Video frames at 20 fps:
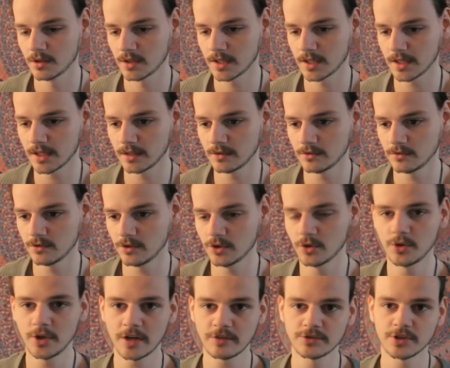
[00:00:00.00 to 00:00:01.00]
And, you know,
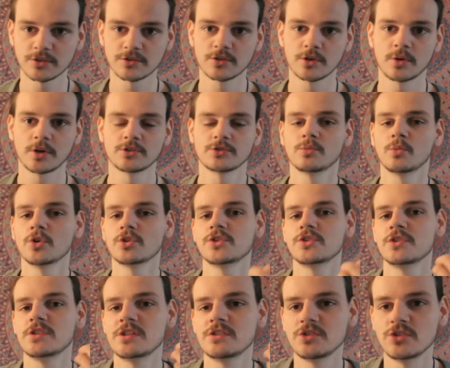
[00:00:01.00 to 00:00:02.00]
you have to ask the question what
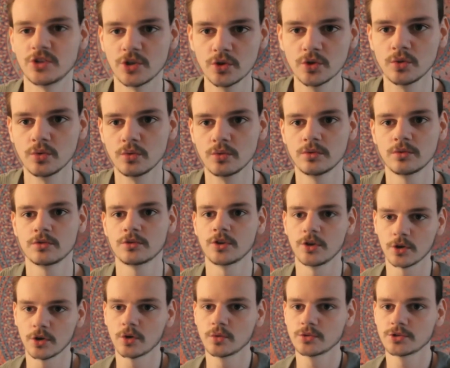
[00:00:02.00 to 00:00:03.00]
does this do to
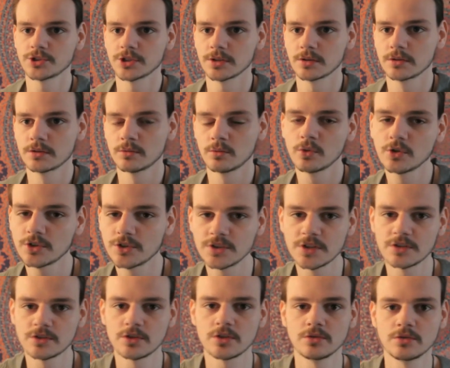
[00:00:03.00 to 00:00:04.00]
the culture? What does
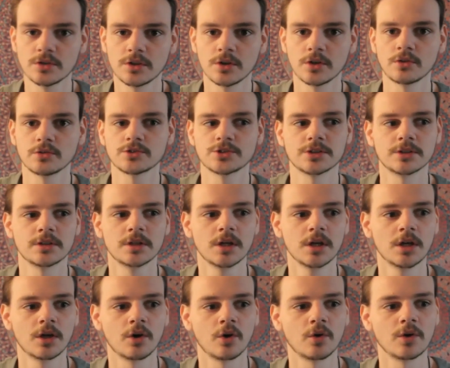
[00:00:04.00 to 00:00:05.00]
this do to the culture?
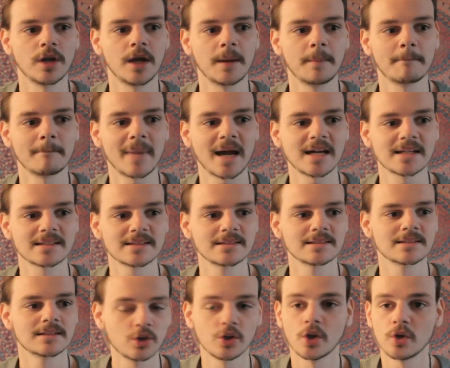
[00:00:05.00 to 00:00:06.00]
on a
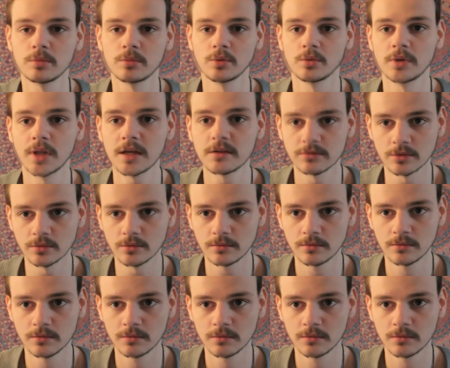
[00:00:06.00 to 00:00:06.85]
mass global level.